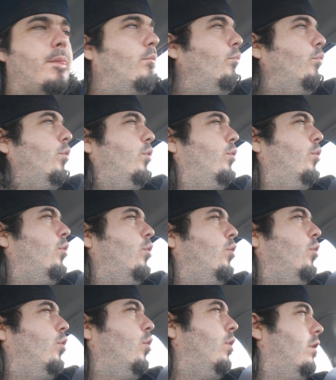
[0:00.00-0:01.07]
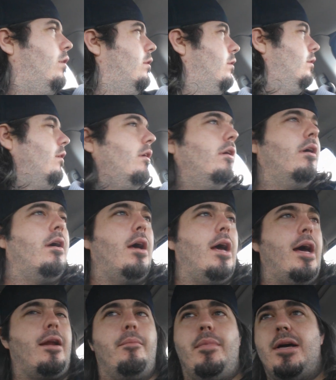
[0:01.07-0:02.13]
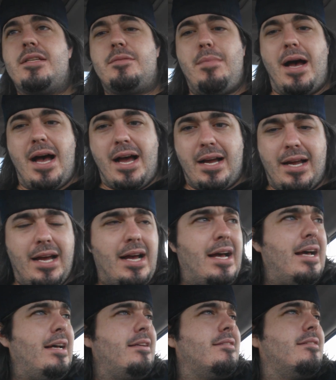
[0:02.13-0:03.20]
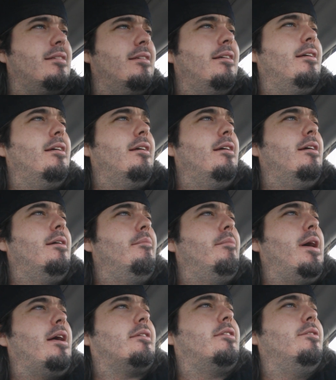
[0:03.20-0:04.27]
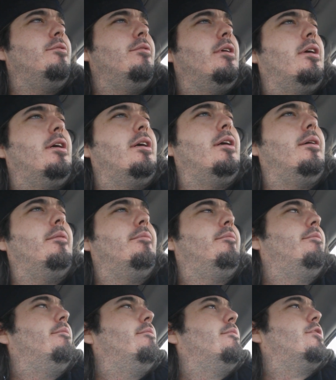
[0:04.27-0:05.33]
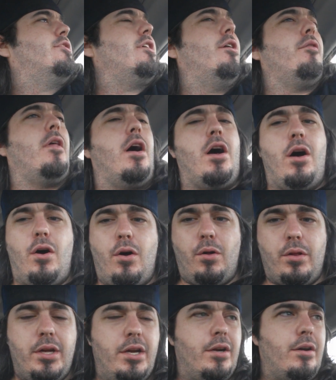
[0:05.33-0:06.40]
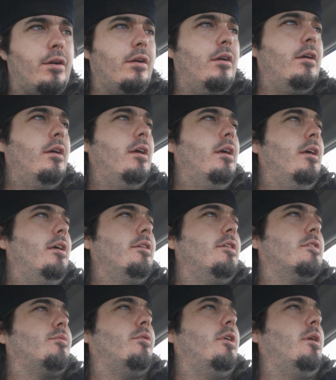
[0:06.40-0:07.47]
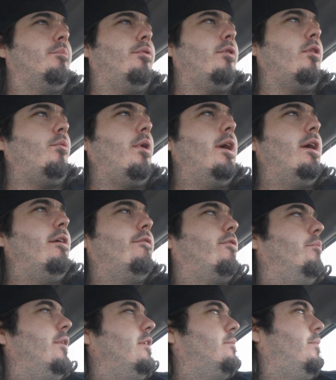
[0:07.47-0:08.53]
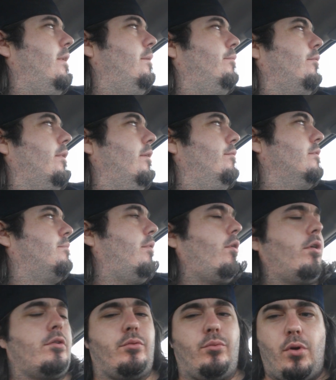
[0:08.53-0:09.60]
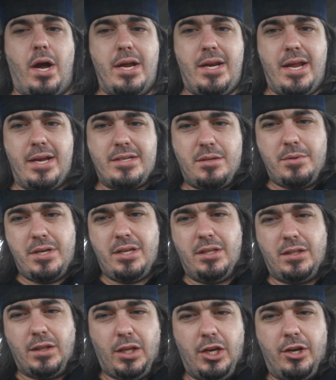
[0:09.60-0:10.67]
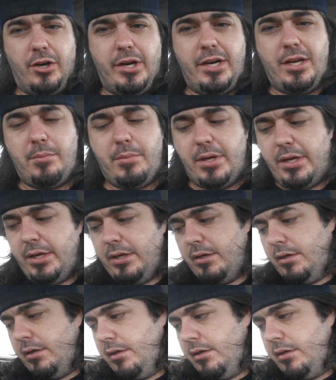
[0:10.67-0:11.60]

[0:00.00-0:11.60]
Woo! Out of Best Buy, guys. About to um, show the haul here. Just wanted to pull away from these people that was parked right next to me, glaring at me.